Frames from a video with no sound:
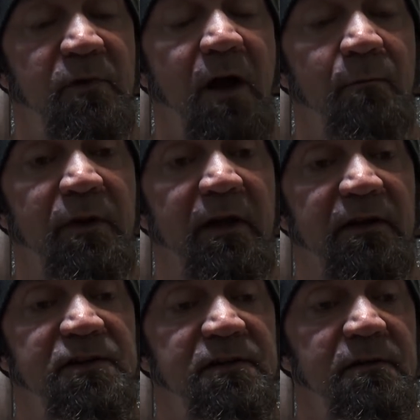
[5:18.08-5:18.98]

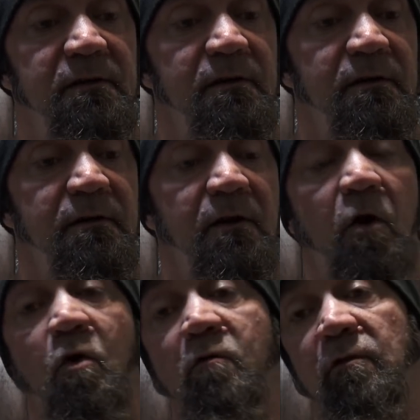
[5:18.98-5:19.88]
complex
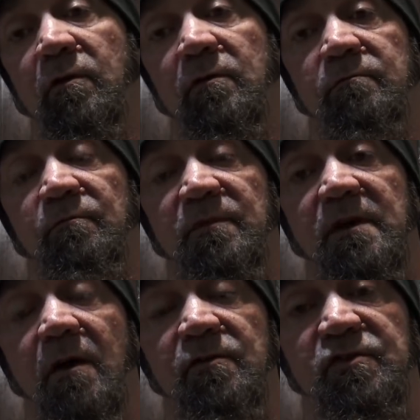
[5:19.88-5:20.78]
over
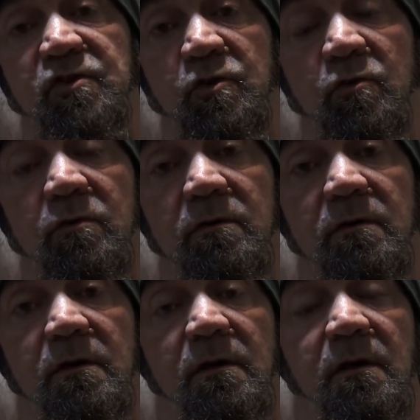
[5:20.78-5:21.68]
the other two,
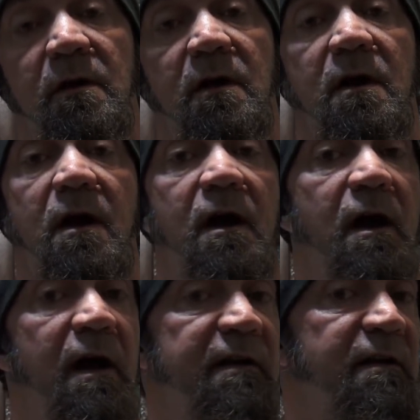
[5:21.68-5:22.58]

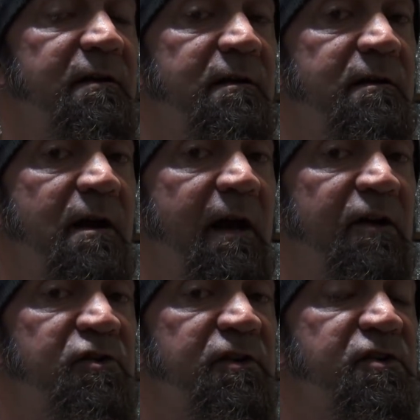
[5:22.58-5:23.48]
I can
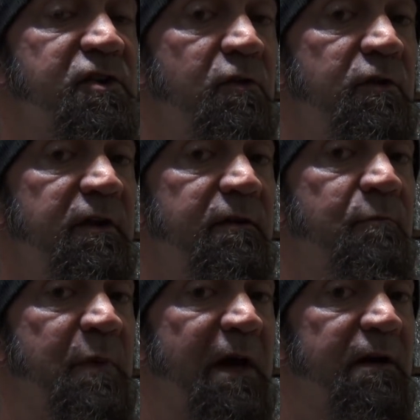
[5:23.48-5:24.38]
actually zone in
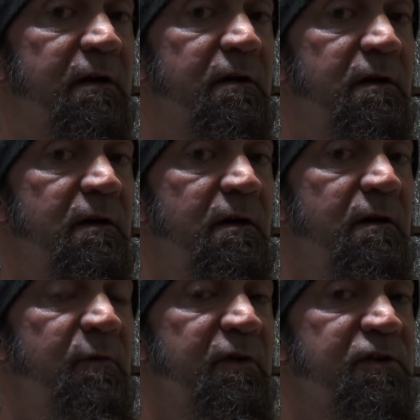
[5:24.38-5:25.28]
better
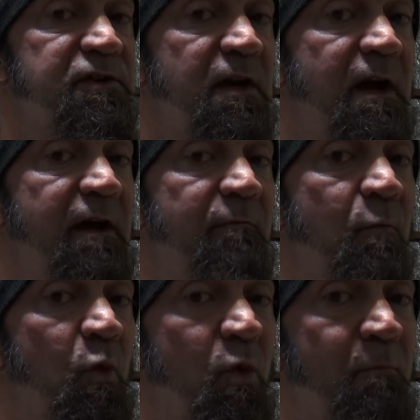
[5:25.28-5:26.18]
because I have
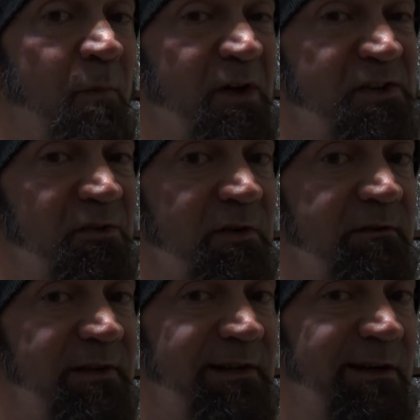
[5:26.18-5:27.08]
more muscle
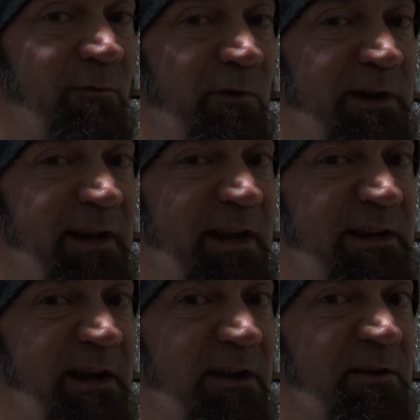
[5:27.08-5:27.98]
even in that one
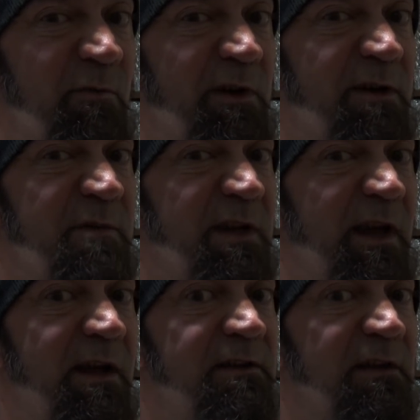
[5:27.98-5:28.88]
head now than when I
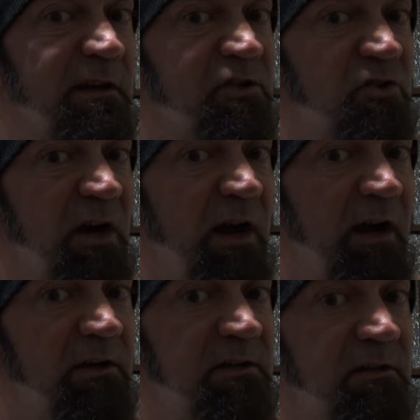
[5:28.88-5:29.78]
began to
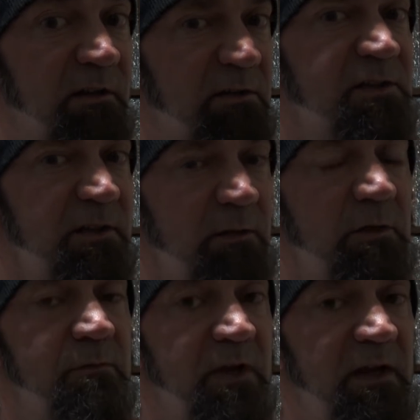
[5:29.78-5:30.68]
contract. Do you understand
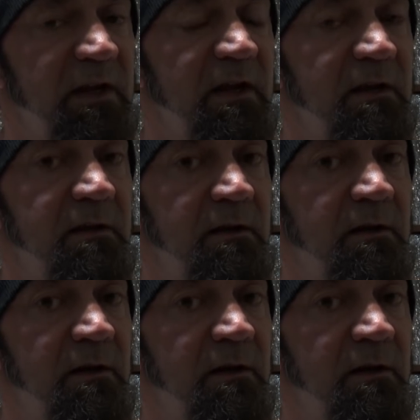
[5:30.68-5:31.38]
what I'm getting at?